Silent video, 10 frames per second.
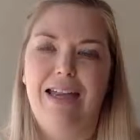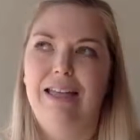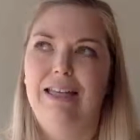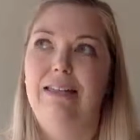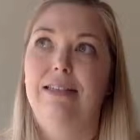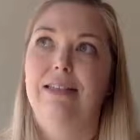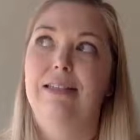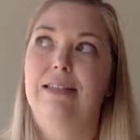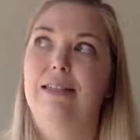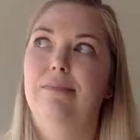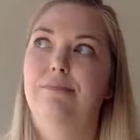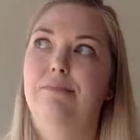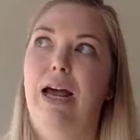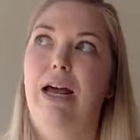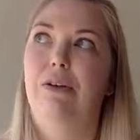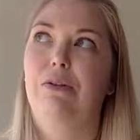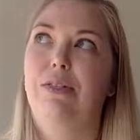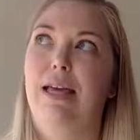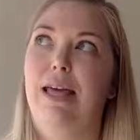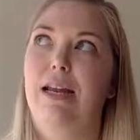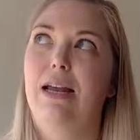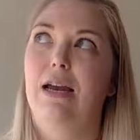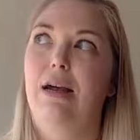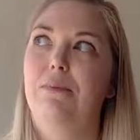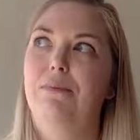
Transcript: is, how do you say that?